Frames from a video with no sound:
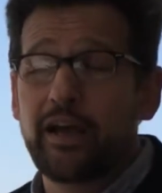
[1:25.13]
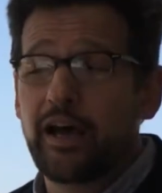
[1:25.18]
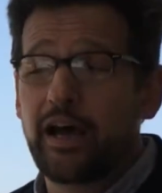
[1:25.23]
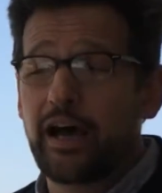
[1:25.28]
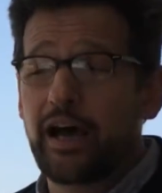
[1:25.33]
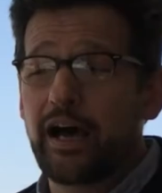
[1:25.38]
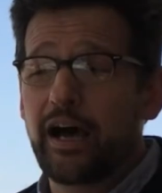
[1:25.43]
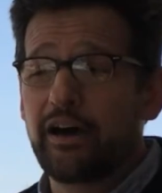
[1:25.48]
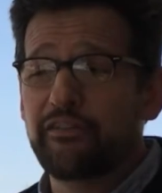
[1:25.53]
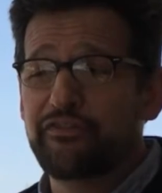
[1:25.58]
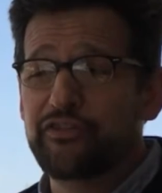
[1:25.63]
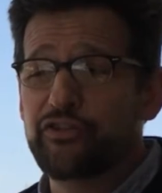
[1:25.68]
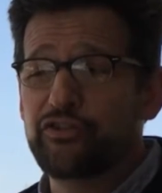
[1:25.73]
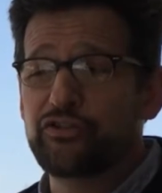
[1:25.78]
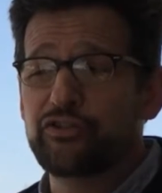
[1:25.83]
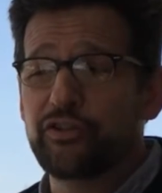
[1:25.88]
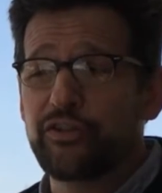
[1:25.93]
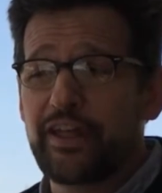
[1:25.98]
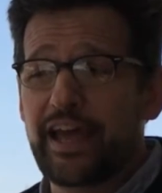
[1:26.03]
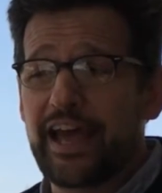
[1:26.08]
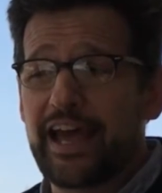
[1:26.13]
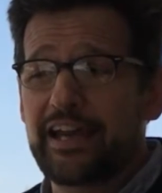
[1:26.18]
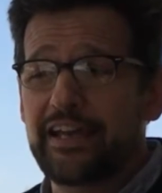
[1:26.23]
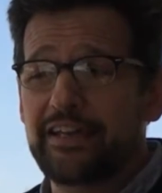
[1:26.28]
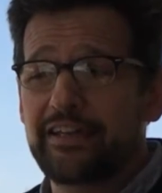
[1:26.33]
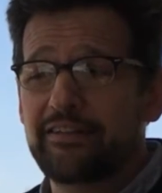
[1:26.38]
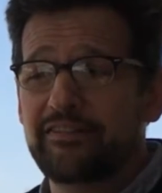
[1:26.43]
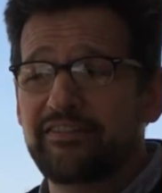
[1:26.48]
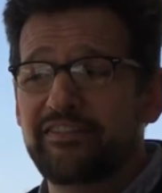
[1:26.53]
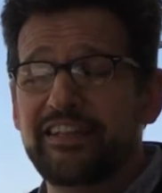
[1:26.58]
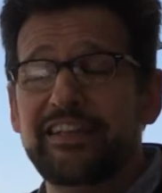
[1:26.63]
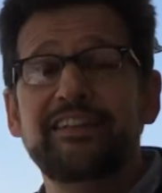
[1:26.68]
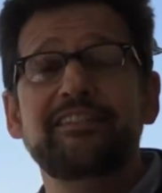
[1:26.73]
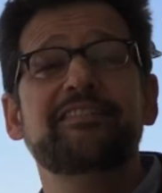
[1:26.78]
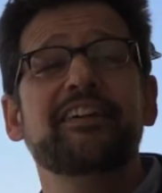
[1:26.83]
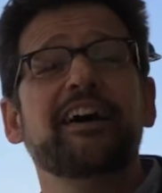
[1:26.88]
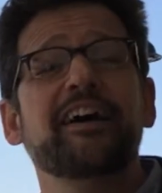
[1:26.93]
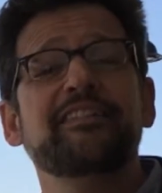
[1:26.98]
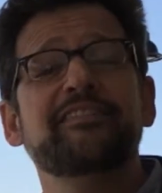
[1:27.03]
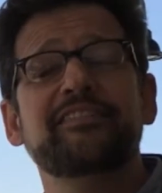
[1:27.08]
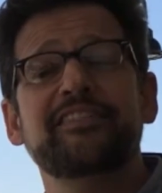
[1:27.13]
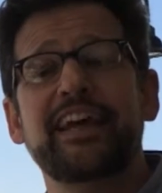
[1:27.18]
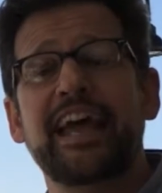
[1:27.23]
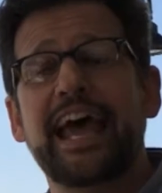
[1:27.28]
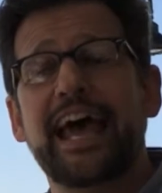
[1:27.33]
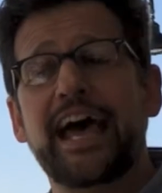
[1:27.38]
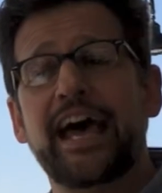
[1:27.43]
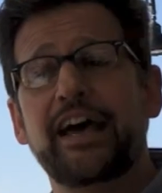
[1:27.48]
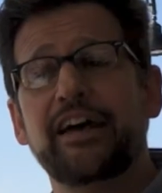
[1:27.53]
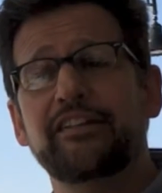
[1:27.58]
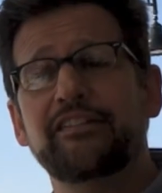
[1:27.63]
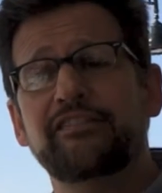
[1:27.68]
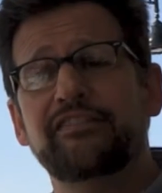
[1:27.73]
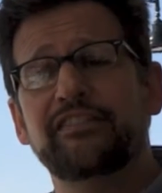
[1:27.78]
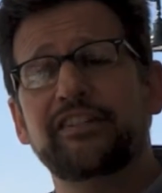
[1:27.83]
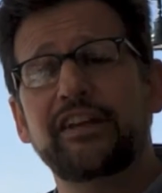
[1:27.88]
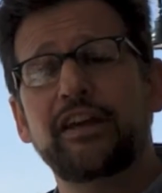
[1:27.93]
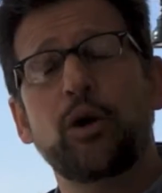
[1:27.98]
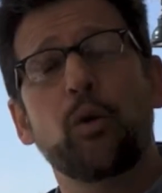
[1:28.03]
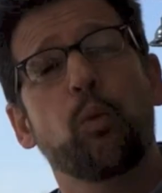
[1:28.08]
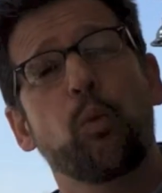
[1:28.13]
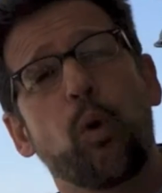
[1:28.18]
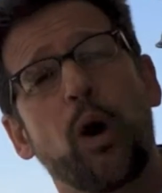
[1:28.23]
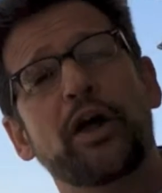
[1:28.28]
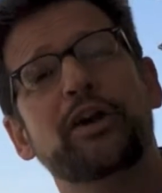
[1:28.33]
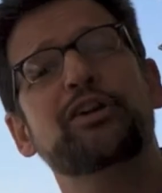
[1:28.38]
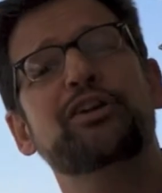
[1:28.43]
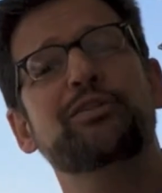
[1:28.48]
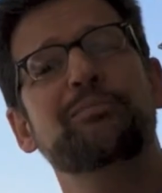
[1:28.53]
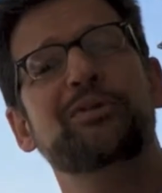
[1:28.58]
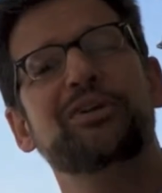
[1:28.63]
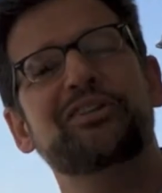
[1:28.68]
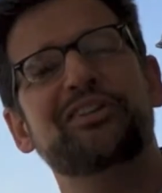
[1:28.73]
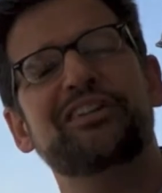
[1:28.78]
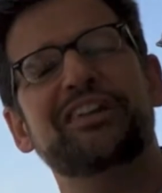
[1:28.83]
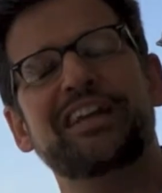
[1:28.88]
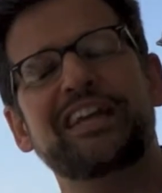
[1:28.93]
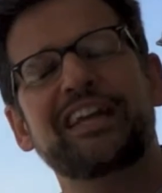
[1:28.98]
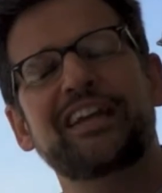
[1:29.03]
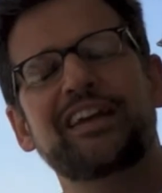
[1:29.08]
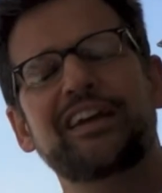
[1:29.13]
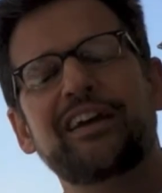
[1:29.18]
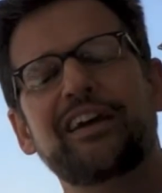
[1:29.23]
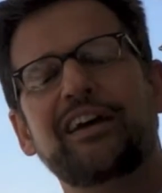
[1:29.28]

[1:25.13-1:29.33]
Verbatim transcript: uh, a future that sees us as one community